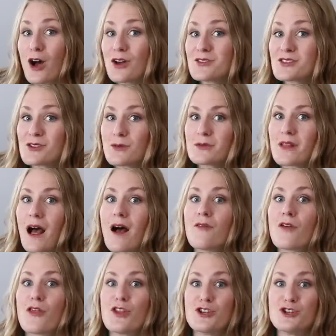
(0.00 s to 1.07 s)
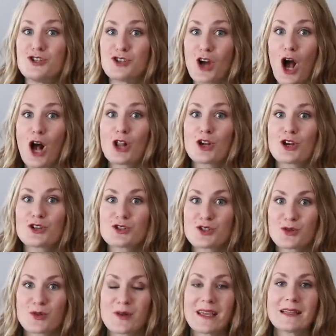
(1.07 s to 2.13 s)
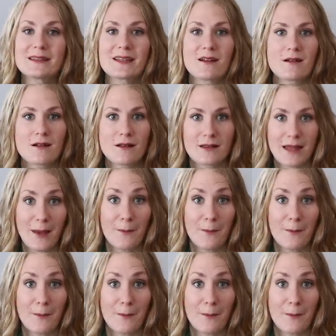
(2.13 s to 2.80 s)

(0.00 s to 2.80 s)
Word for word: also love the Dollar Tree little clip,